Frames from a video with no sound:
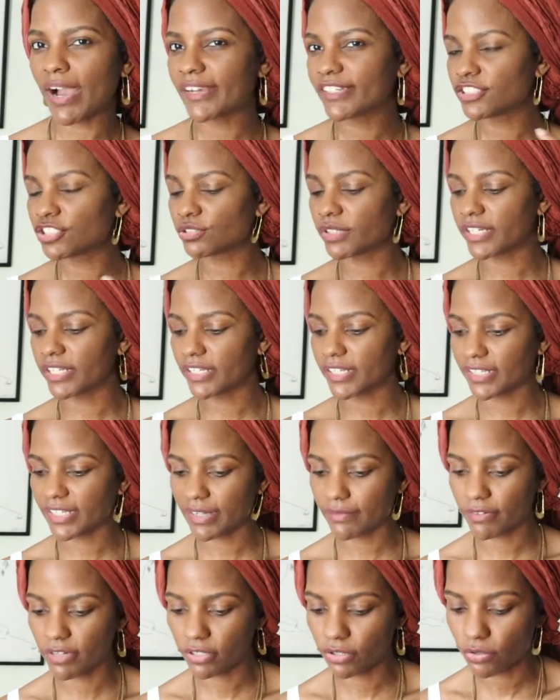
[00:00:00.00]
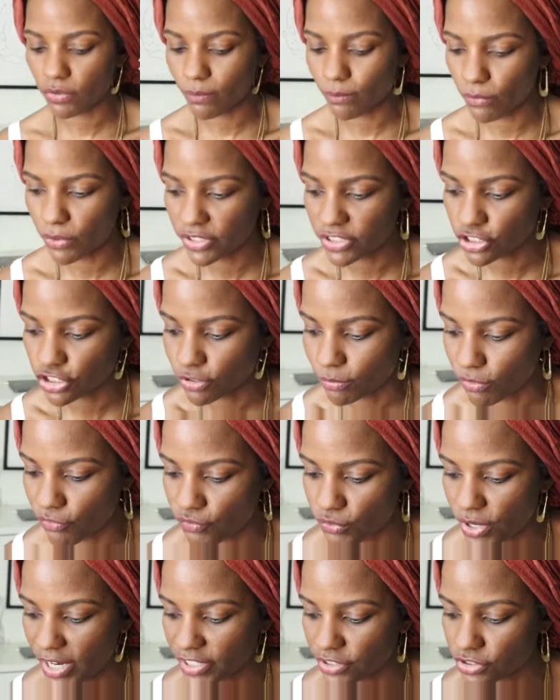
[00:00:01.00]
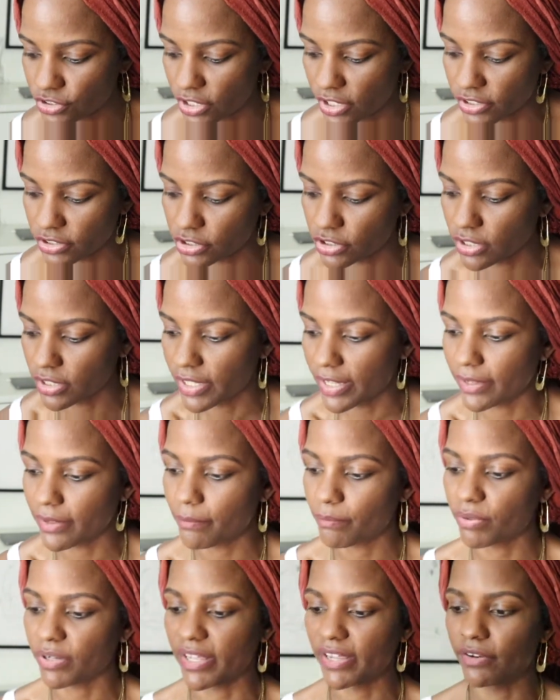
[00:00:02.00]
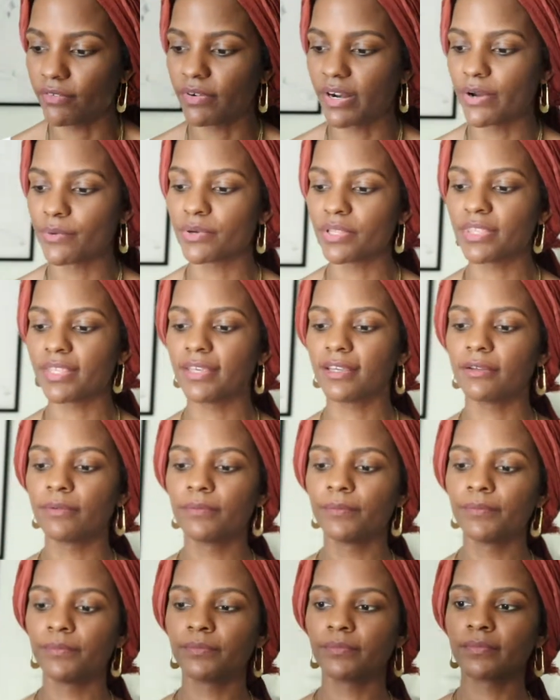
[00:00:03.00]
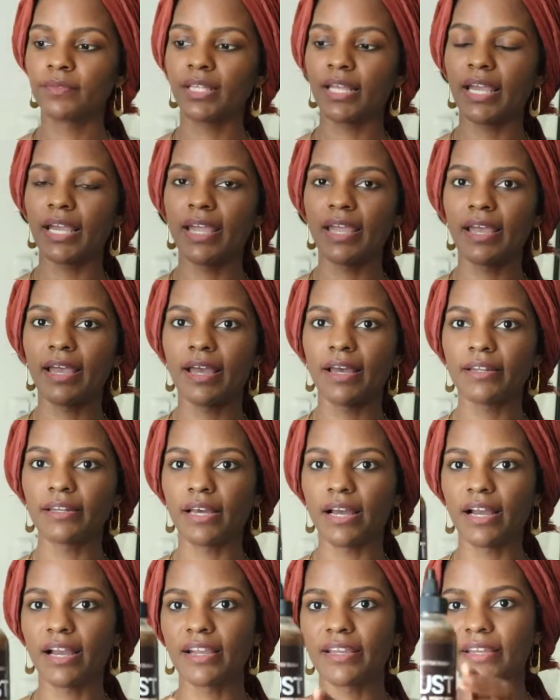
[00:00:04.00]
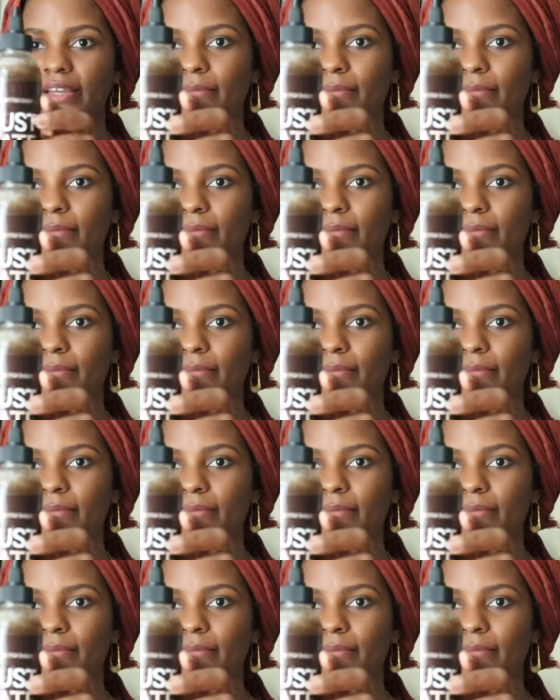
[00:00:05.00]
hydrate it, give it a little moisture before I start to like play around with it. And